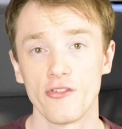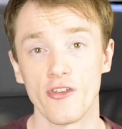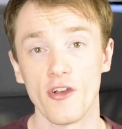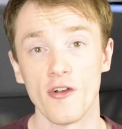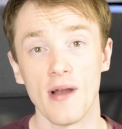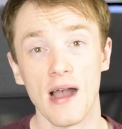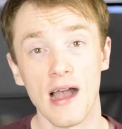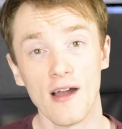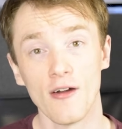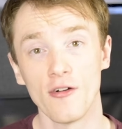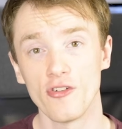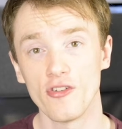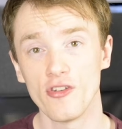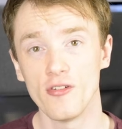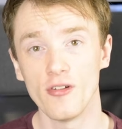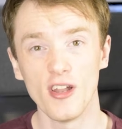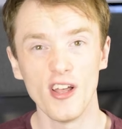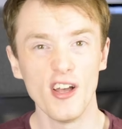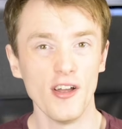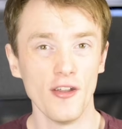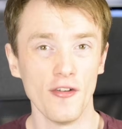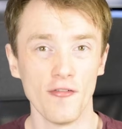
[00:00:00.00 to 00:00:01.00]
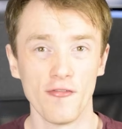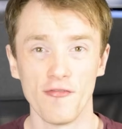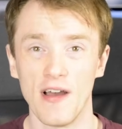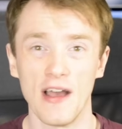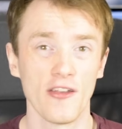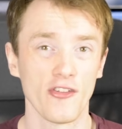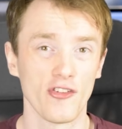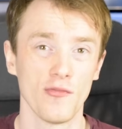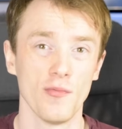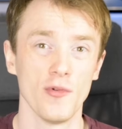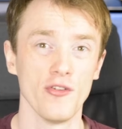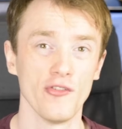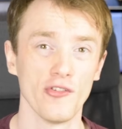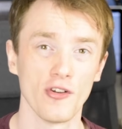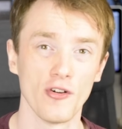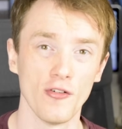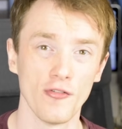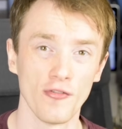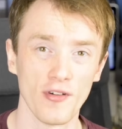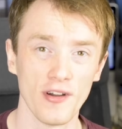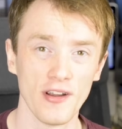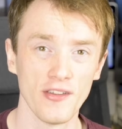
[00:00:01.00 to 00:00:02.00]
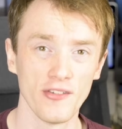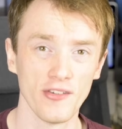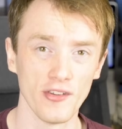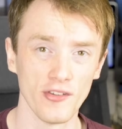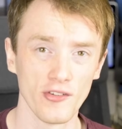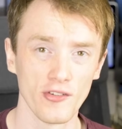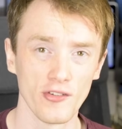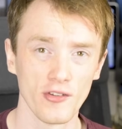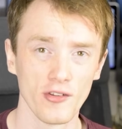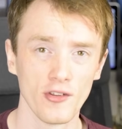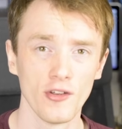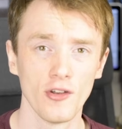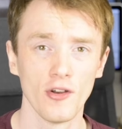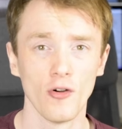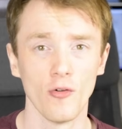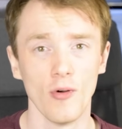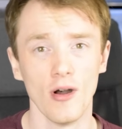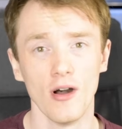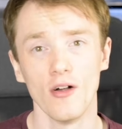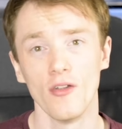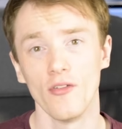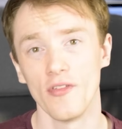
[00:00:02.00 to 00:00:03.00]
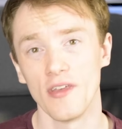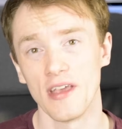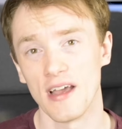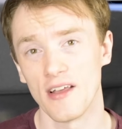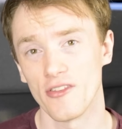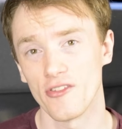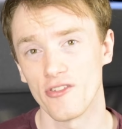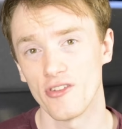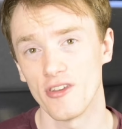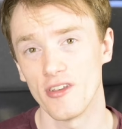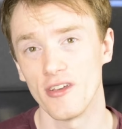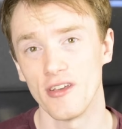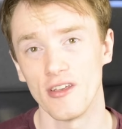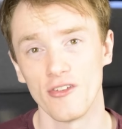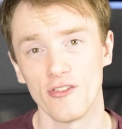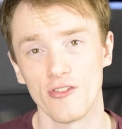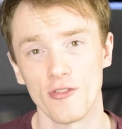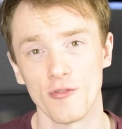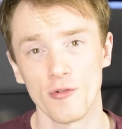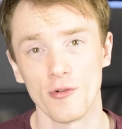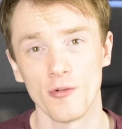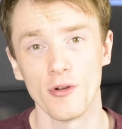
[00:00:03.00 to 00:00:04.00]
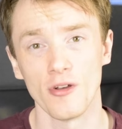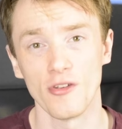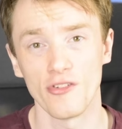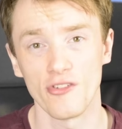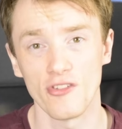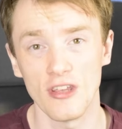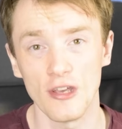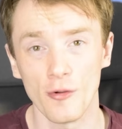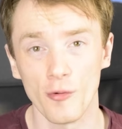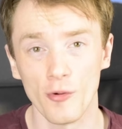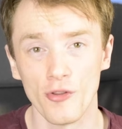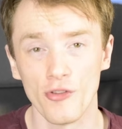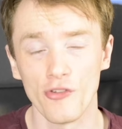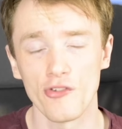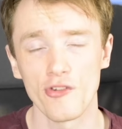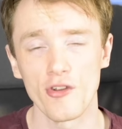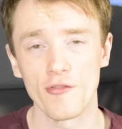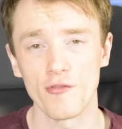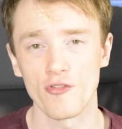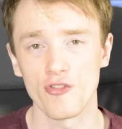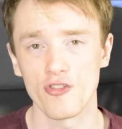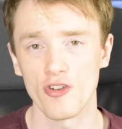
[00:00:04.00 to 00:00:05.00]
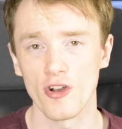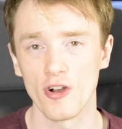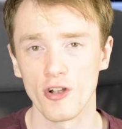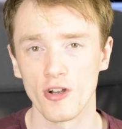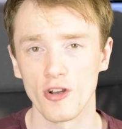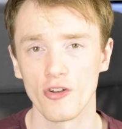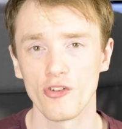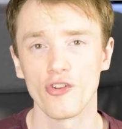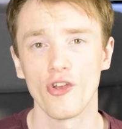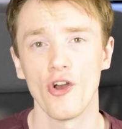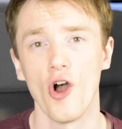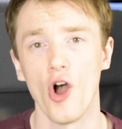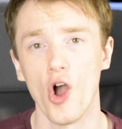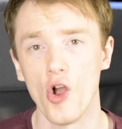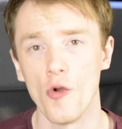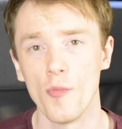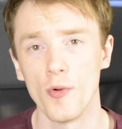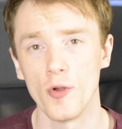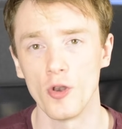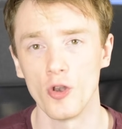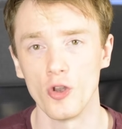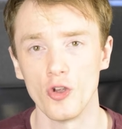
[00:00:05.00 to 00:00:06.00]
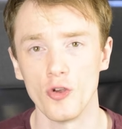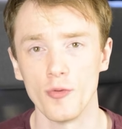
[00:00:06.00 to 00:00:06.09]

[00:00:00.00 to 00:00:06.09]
So how do you learn fast musical phrases? Well, the answer is through a sequence of chunked open